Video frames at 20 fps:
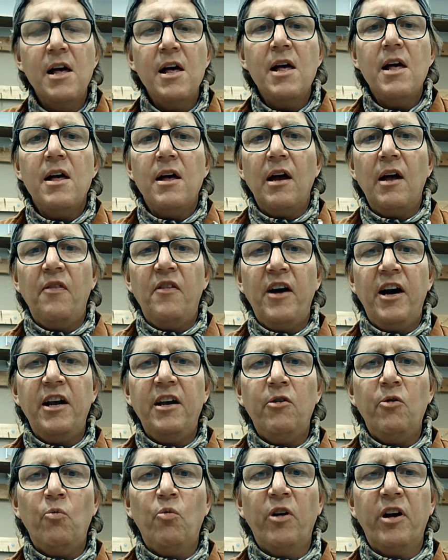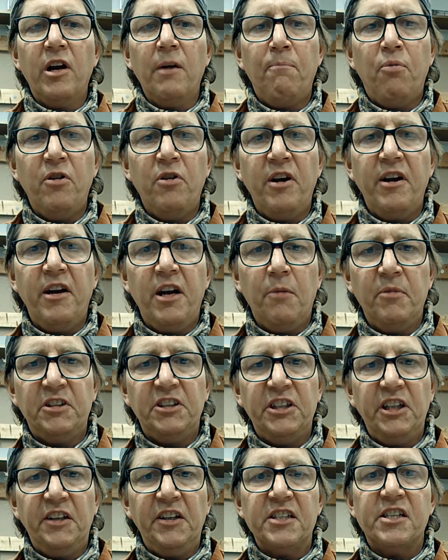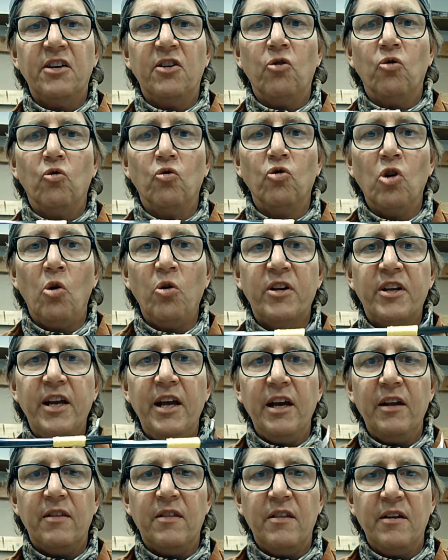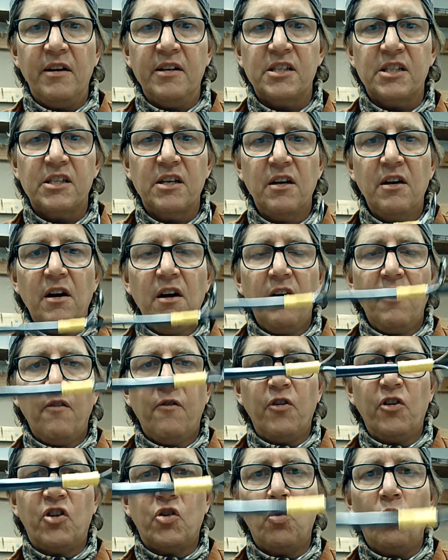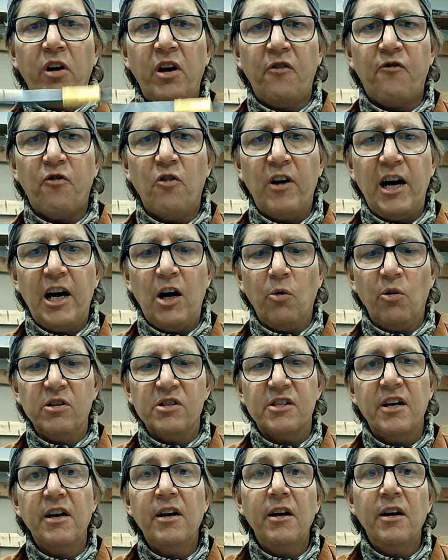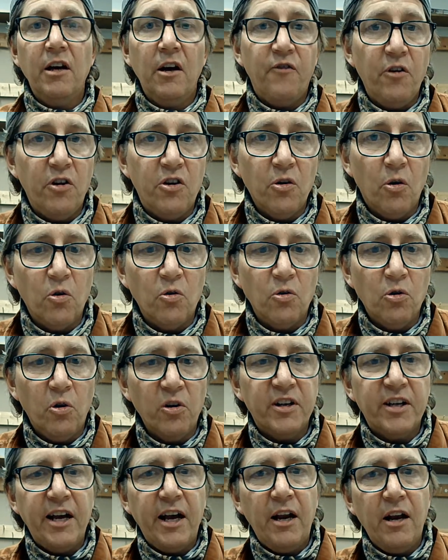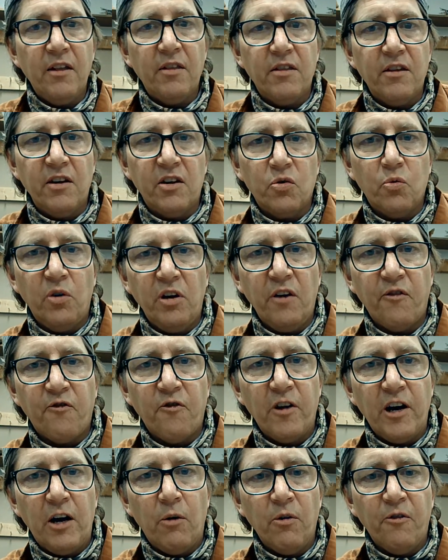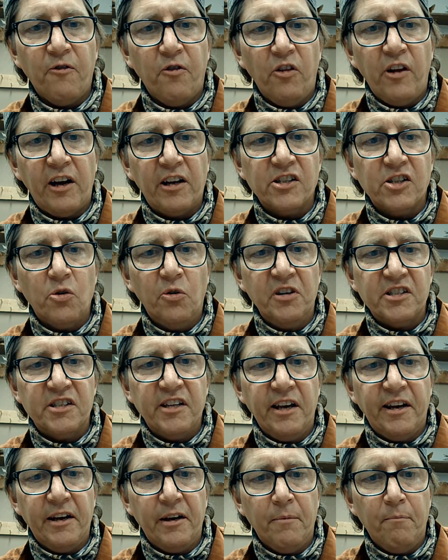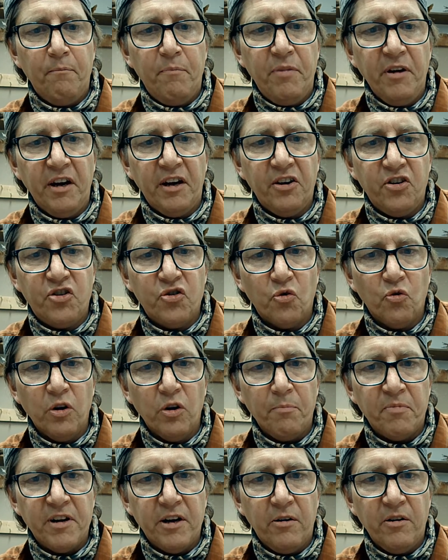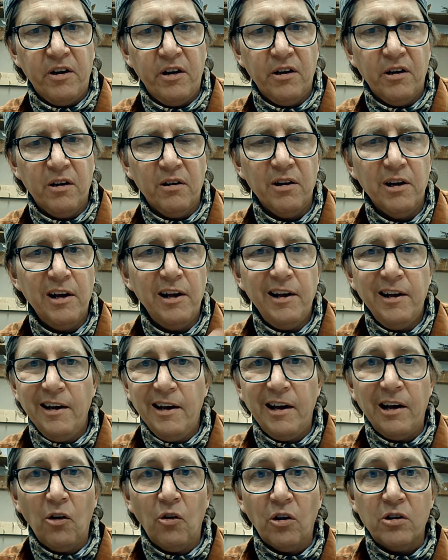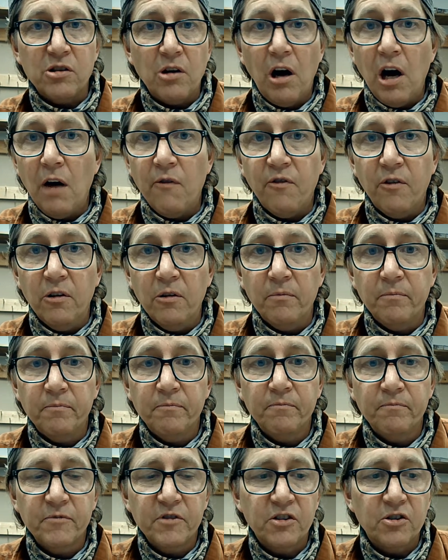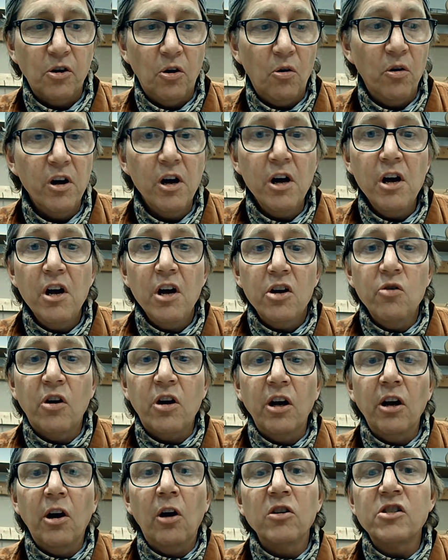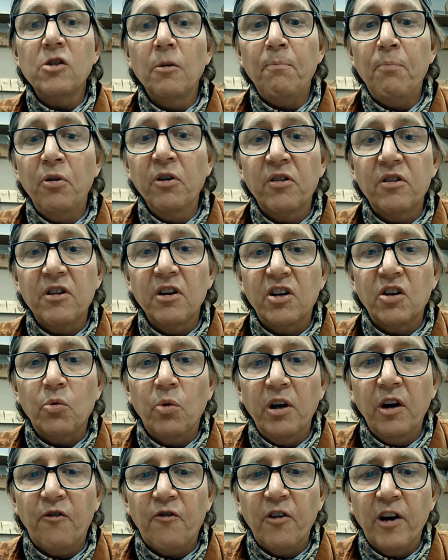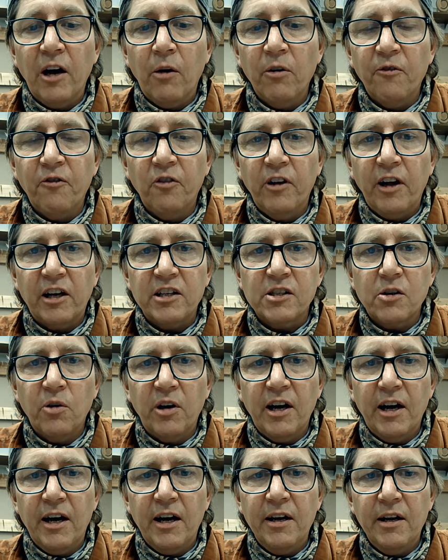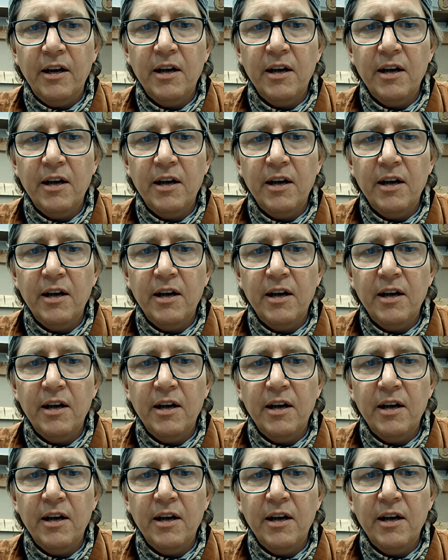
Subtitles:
and then we're going to put it in a machine that's going to rotate this for 24 hours. If you don't rotate it, that 24-hour Flex Coat is going to get a big drip down here, and it looks awful. So you can also put the 24-hour Flex Coat on